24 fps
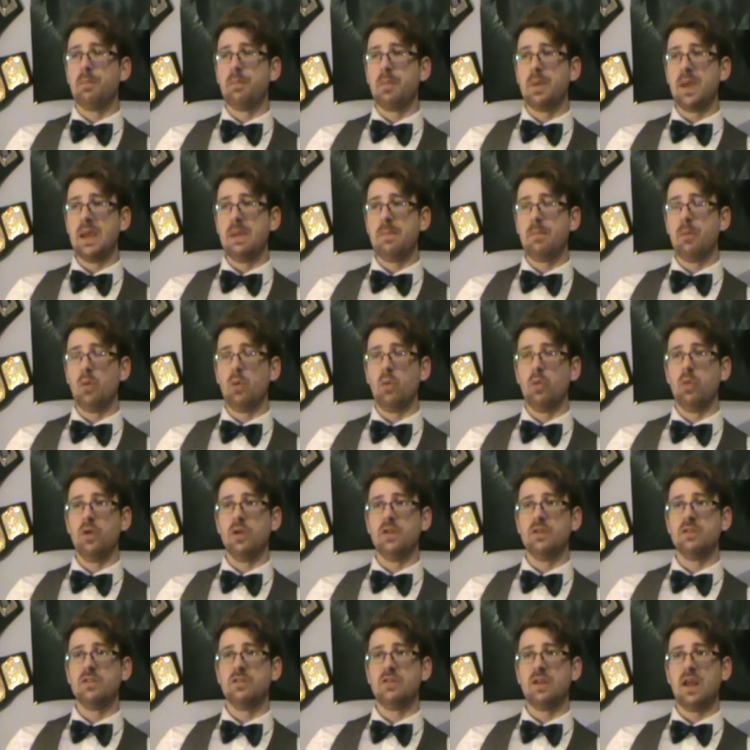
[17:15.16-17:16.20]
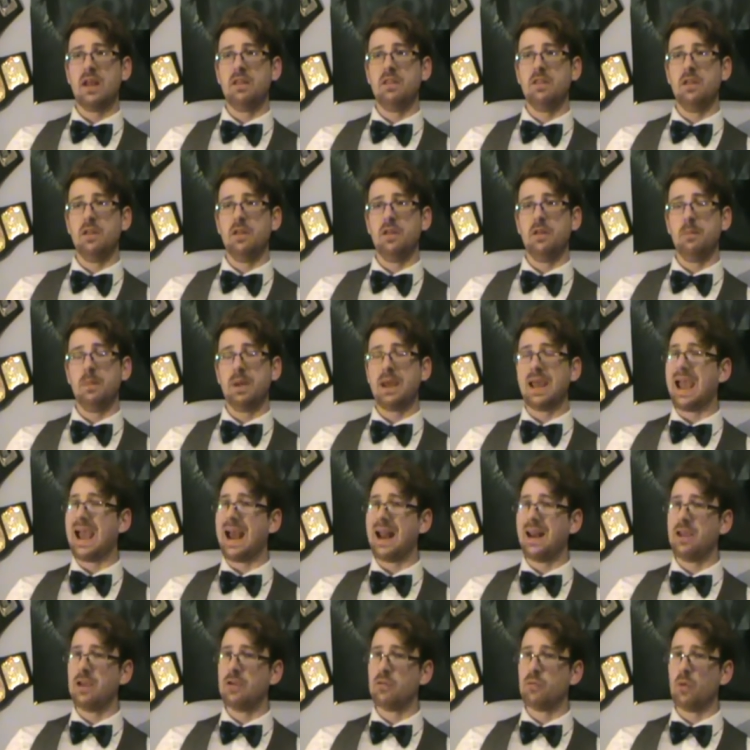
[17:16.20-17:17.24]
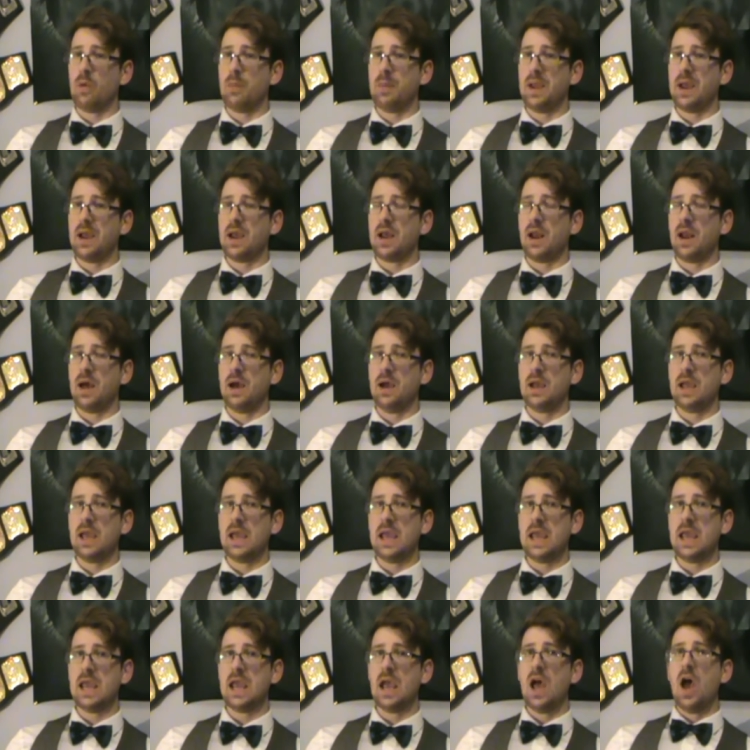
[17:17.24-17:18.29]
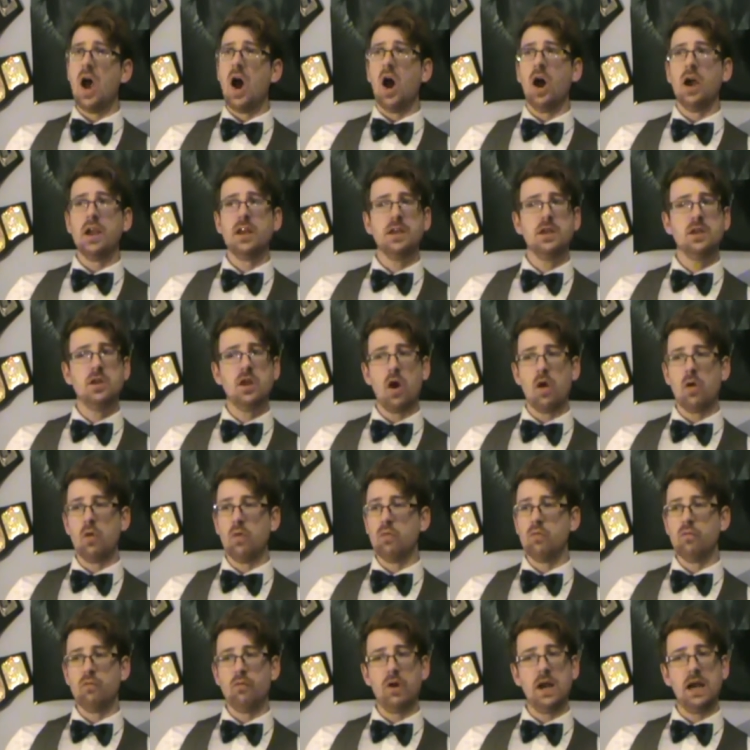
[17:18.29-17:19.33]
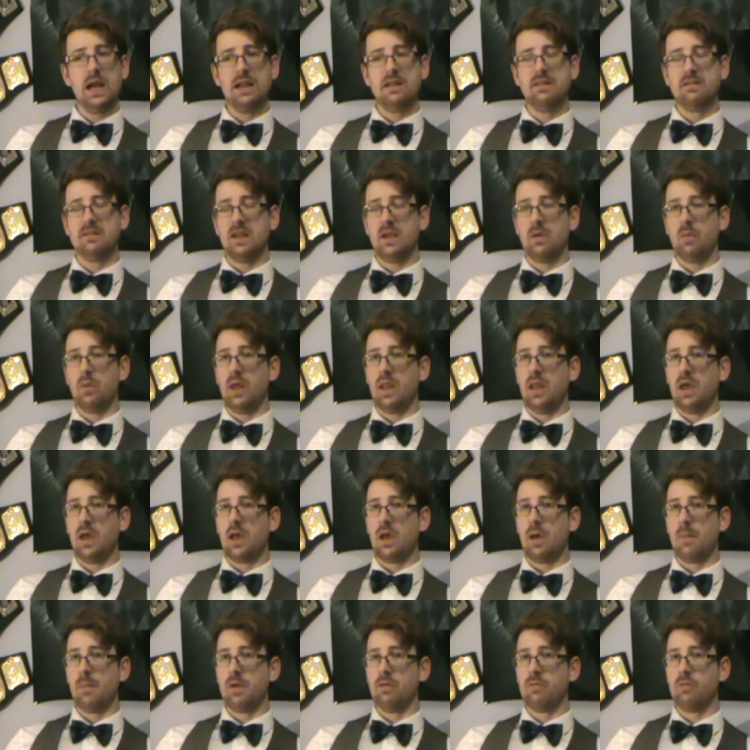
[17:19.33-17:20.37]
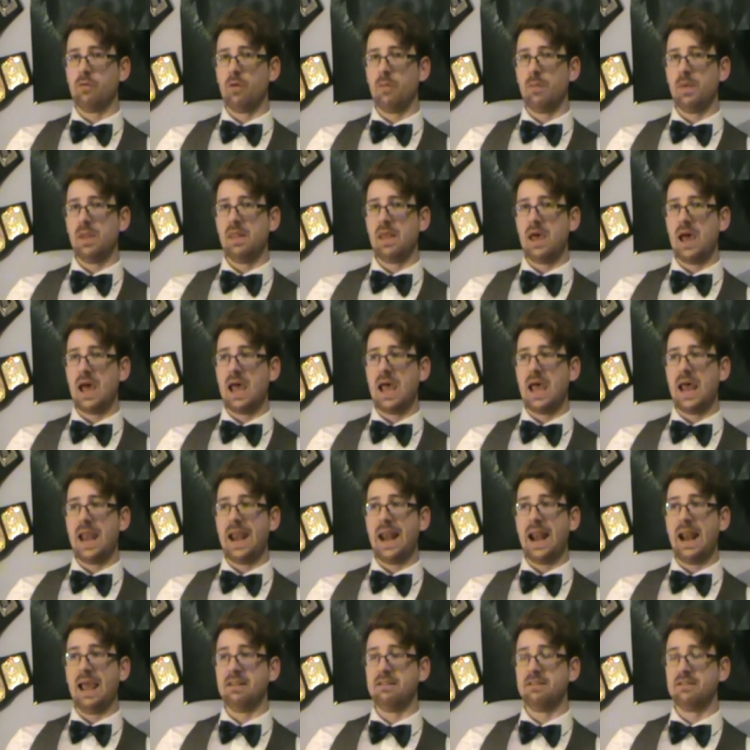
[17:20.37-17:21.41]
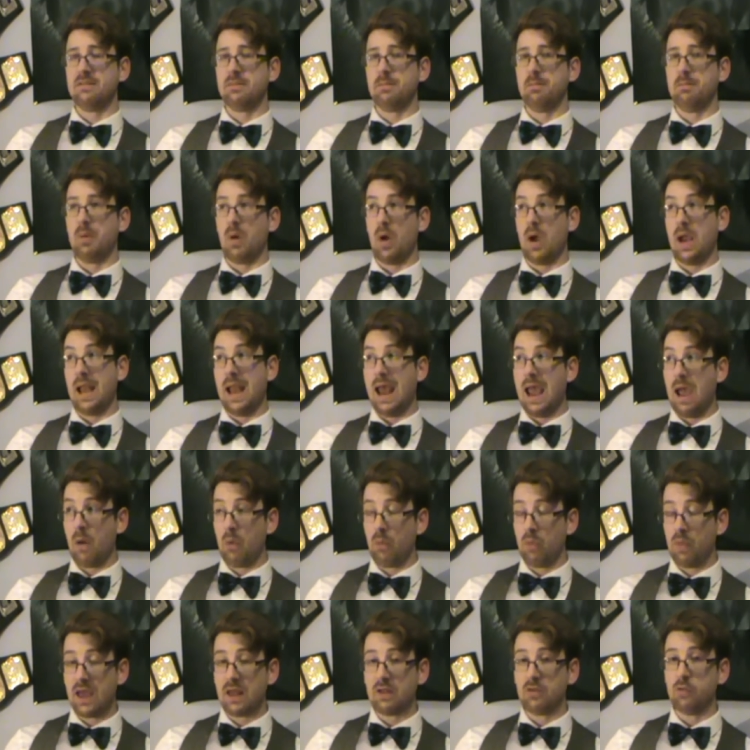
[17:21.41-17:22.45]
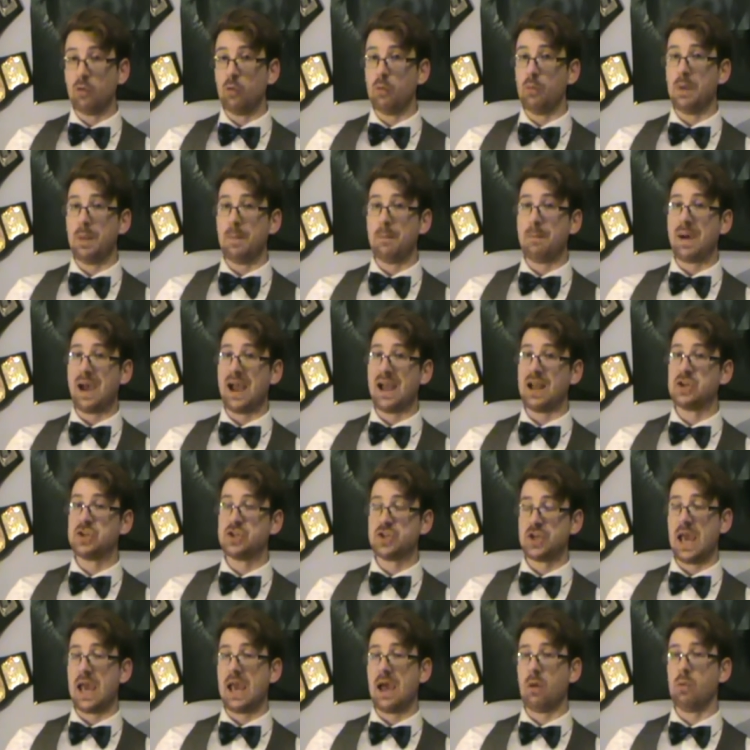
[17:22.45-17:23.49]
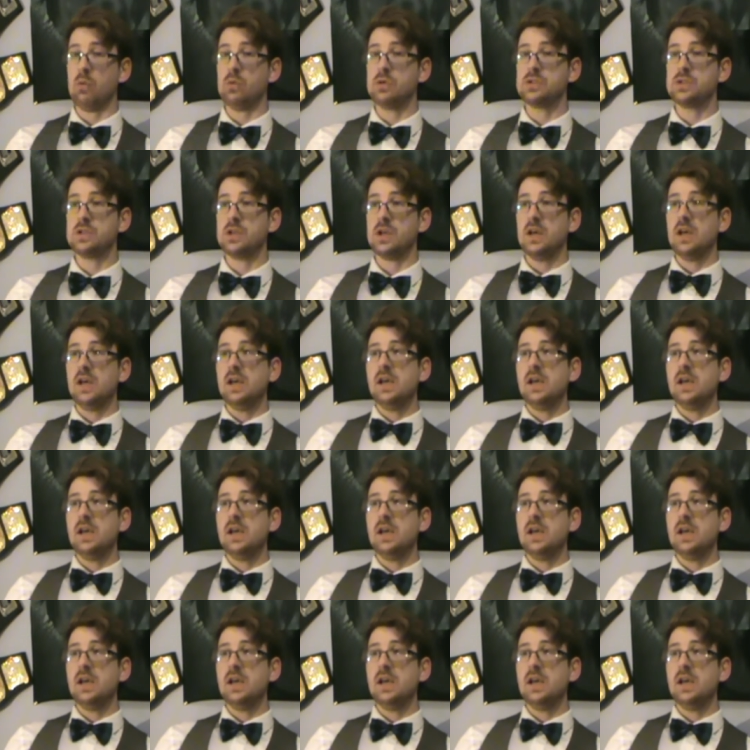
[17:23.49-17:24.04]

people that said that the mechanics were a bit clunky. I don't really see where they're coming from in that, unless by now that's all been patched out.